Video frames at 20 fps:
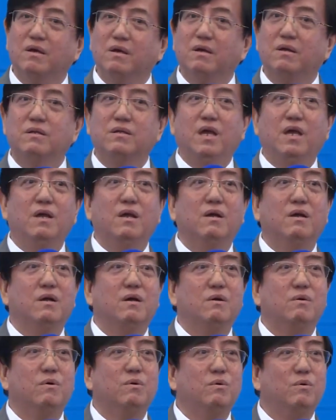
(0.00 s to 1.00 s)
Then
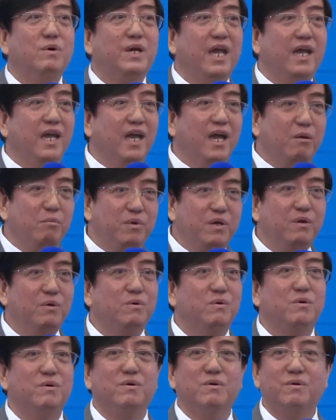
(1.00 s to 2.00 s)
who can help you,
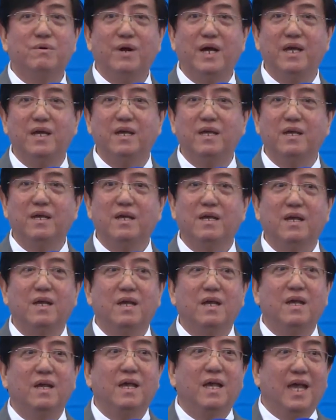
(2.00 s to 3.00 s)
right?
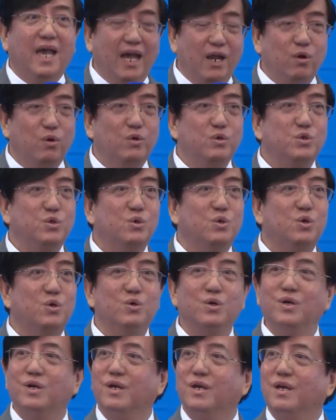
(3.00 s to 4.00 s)
And also,
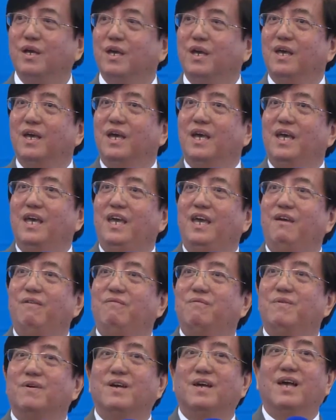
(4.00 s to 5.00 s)
if
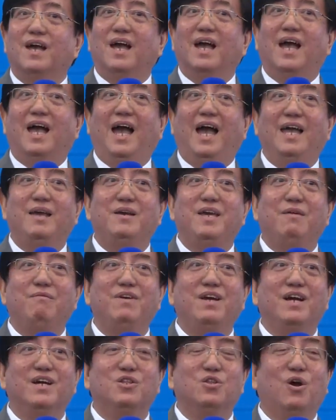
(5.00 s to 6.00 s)
I'm giving
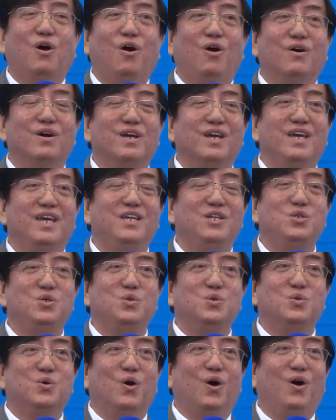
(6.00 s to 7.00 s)
a talk in
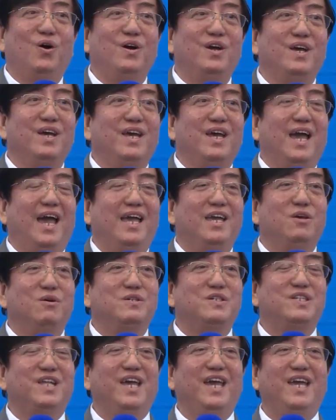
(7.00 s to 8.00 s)
Jurong, and you
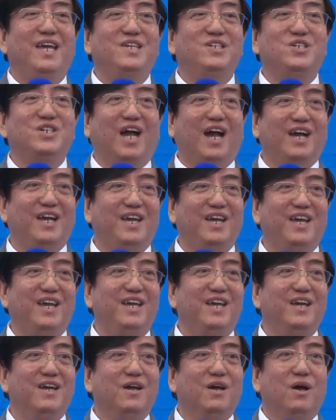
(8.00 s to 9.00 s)
stay in Changi,
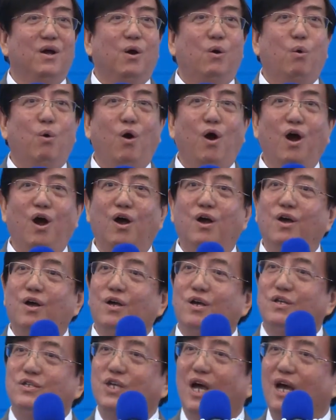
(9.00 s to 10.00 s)
wow,
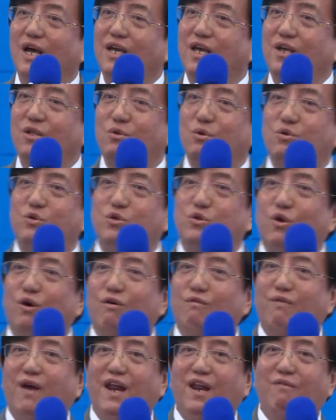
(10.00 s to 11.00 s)
Changi to Jurong
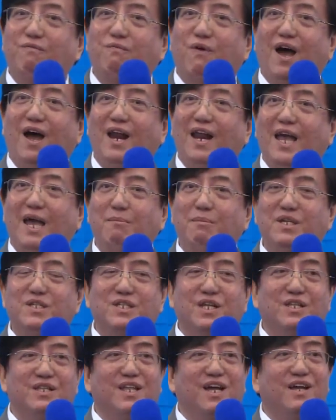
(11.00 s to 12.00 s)
very far, Mr.
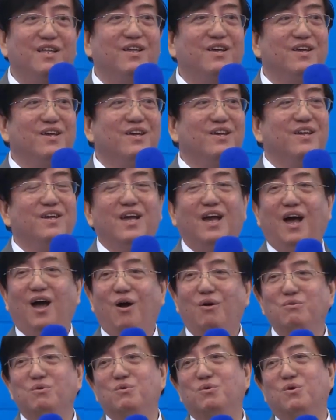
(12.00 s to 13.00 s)
Tan. How
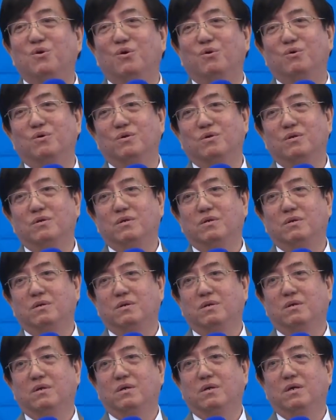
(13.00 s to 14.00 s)
to go?
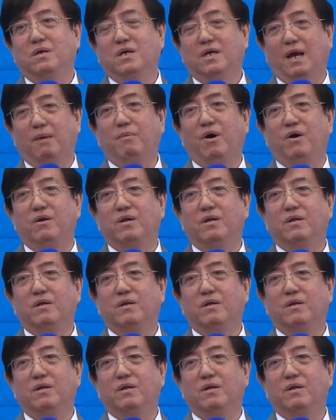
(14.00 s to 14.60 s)
Come on.